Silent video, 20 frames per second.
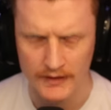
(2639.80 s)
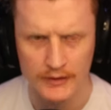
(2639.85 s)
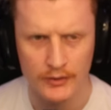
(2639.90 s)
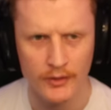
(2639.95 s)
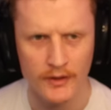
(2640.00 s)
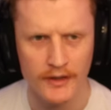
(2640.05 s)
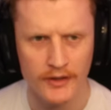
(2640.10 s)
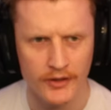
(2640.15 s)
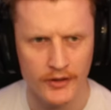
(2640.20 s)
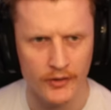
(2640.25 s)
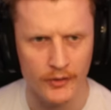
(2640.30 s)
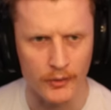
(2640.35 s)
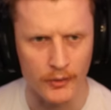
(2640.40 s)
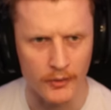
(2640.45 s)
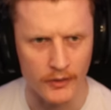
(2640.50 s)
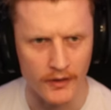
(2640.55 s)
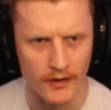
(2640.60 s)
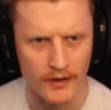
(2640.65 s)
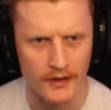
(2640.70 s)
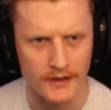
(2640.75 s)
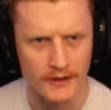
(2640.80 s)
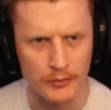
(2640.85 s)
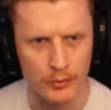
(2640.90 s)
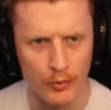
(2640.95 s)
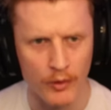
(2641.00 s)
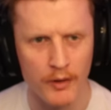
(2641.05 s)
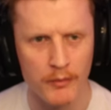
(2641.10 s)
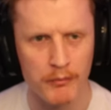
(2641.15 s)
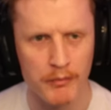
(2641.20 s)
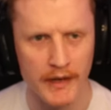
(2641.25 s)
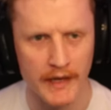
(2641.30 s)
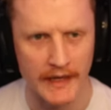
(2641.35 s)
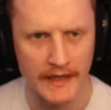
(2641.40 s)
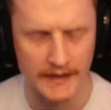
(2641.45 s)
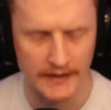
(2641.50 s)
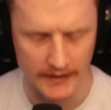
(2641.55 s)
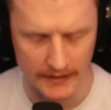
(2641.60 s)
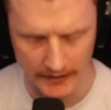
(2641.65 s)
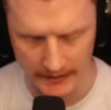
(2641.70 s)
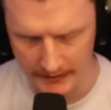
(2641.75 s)
Let's quickly Google, guys, what
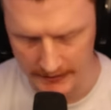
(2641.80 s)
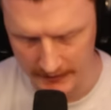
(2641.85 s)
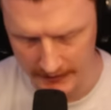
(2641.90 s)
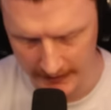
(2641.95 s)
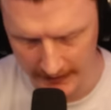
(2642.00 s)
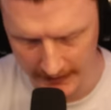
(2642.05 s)
pay dirt